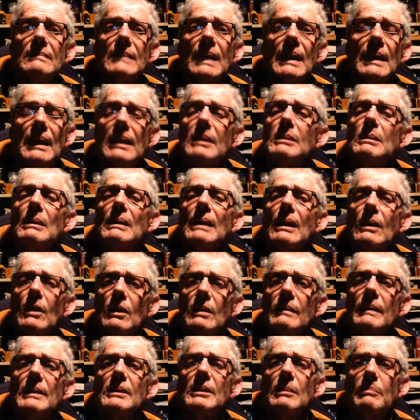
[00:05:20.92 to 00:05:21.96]
And a lot
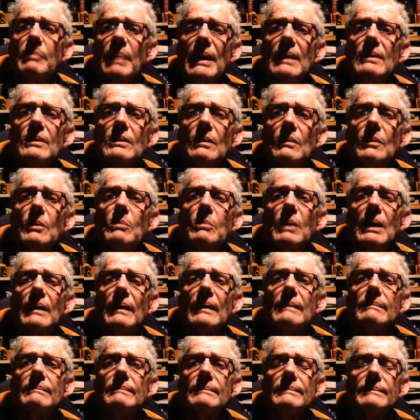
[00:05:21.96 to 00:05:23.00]
of it depends on the
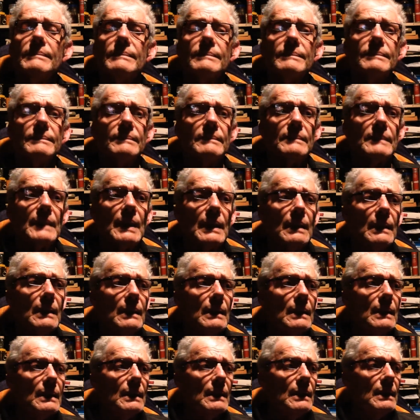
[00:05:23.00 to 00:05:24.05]
weather.
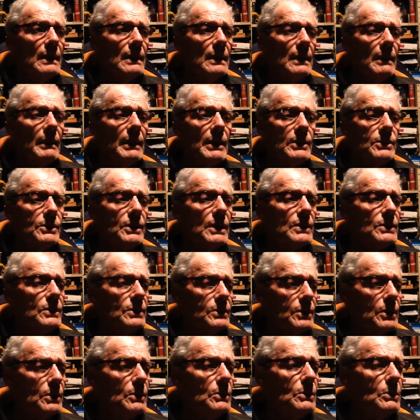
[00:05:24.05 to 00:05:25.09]
It's
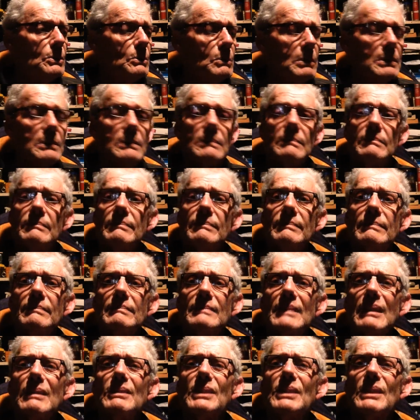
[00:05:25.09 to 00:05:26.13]
just too,
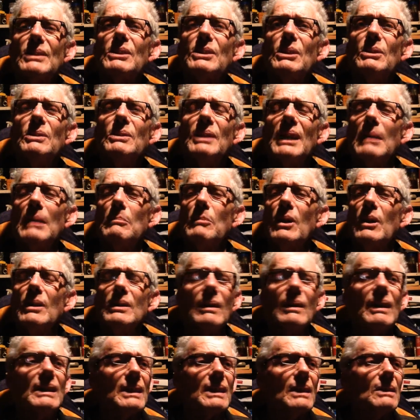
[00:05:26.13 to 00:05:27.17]
well, just too damn hot,
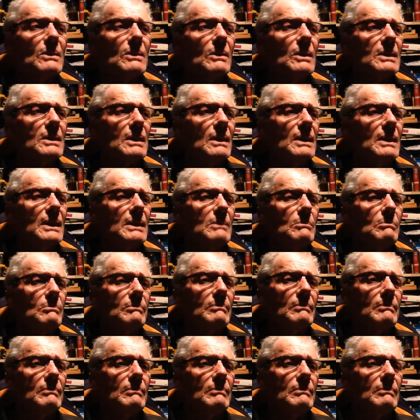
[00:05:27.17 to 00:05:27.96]
and I don't like the heat.